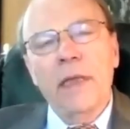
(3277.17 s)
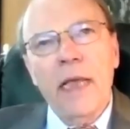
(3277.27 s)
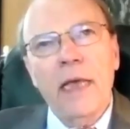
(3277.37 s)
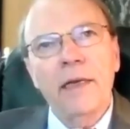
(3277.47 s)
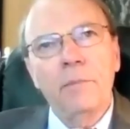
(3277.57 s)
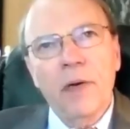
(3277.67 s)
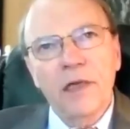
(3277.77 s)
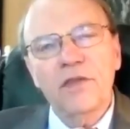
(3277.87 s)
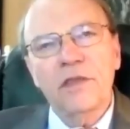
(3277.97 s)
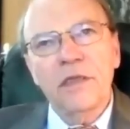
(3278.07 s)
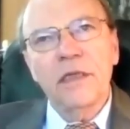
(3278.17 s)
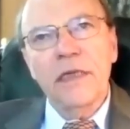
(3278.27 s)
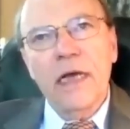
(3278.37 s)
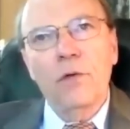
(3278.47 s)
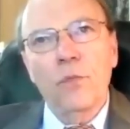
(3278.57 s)
can and must sit
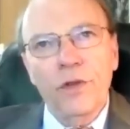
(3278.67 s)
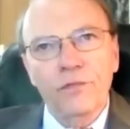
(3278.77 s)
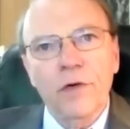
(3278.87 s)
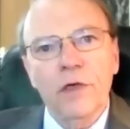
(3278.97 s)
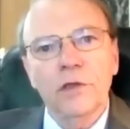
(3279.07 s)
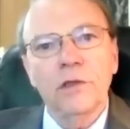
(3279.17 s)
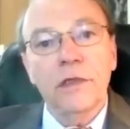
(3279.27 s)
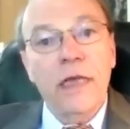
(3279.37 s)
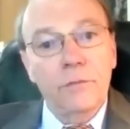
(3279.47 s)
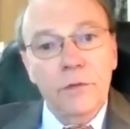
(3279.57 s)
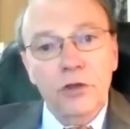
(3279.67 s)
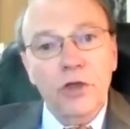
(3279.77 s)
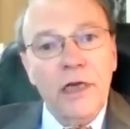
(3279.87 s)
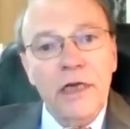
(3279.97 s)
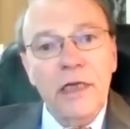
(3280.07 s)
down with Russians and with
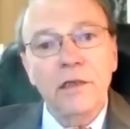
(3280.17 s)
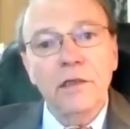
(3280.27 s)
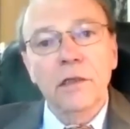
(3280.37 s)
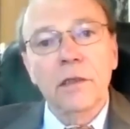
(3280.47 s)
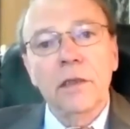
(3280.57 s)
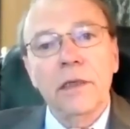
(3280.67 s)
Chinese